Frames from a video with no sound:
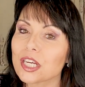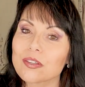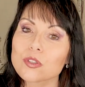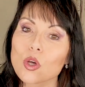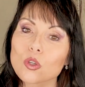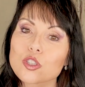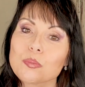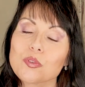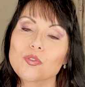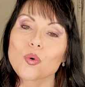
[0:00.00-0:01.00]
Now I've told you
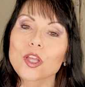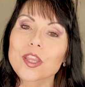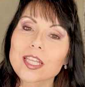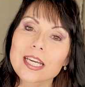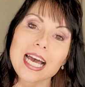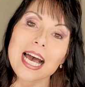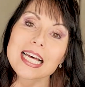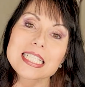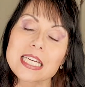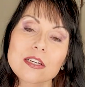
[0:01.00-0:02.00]
before that like
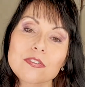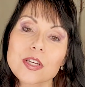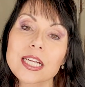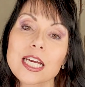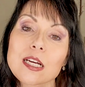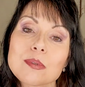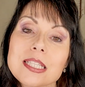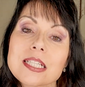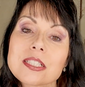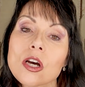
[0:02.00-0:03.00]
as if and
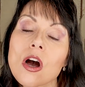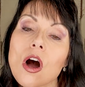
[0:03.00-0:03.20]
amethyst